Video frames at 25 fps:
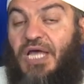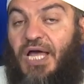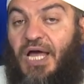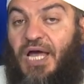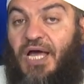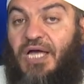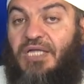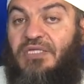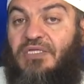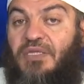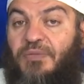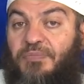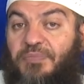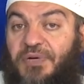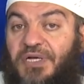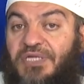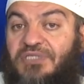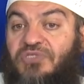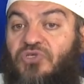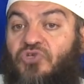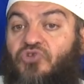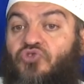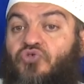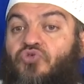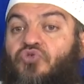and a
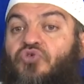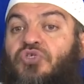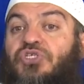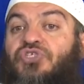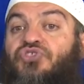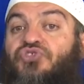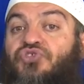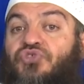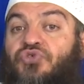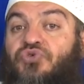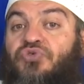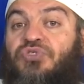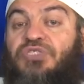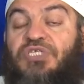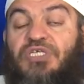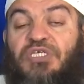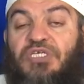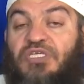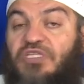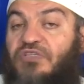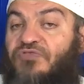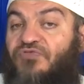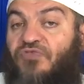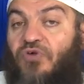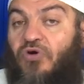person who is using
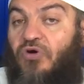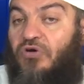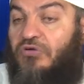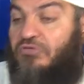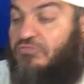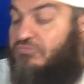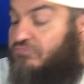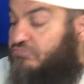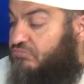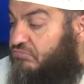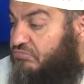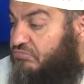it for